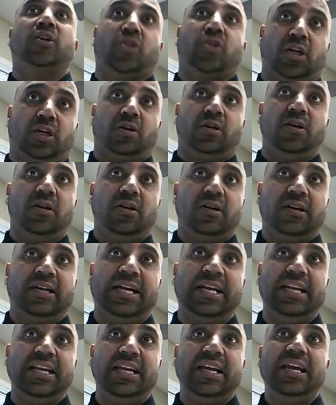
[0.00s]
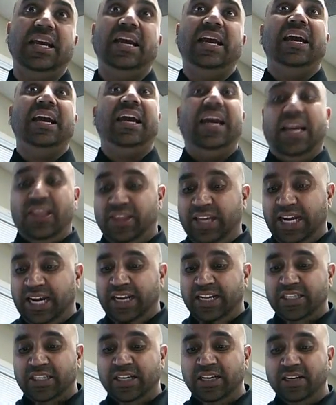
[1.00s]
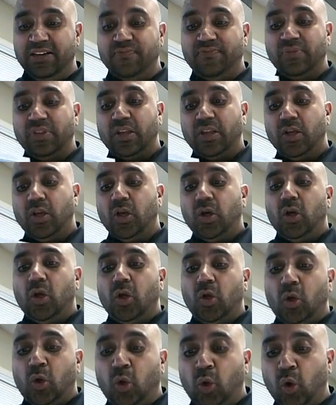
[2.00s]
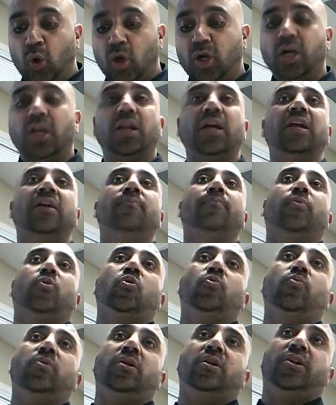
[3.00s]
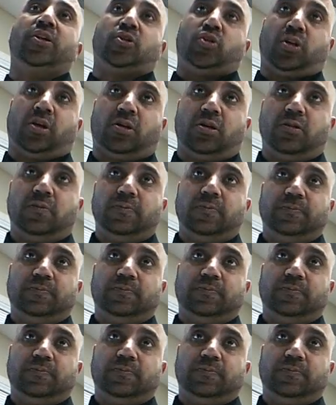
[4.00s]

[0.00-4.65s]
circle, right? And that is a local improvement district.